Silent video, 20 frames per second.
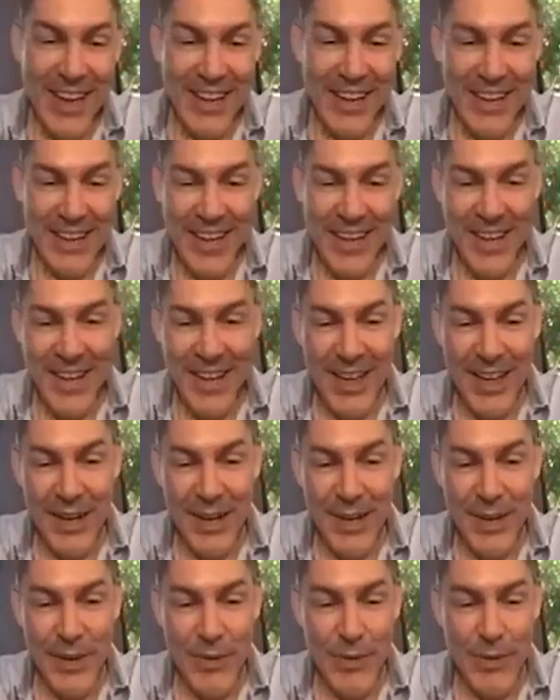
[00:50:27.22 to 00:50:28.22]
I, I,
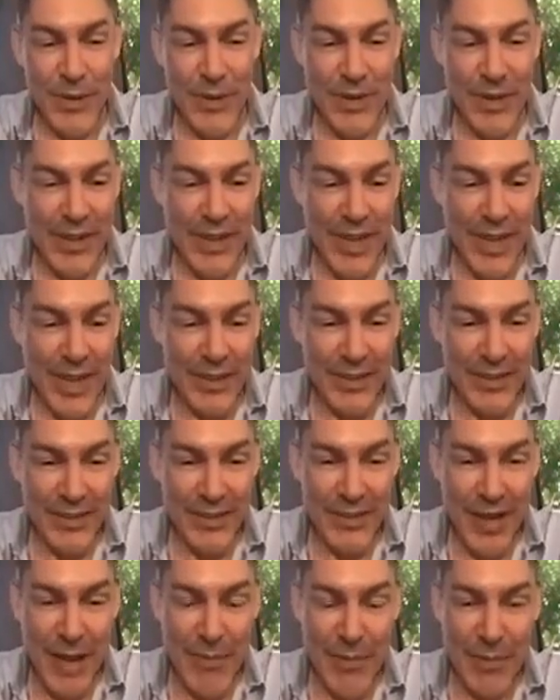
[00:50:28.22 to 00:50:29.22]
don't know whether that
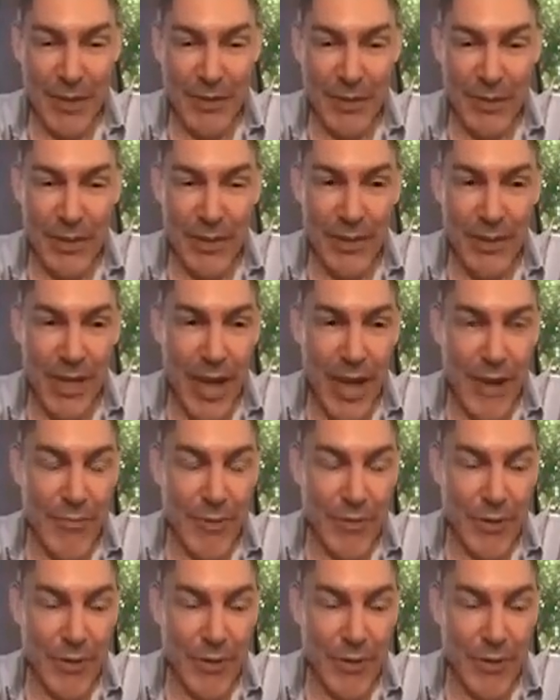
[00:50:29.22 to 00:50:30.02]
stat makes me laugh or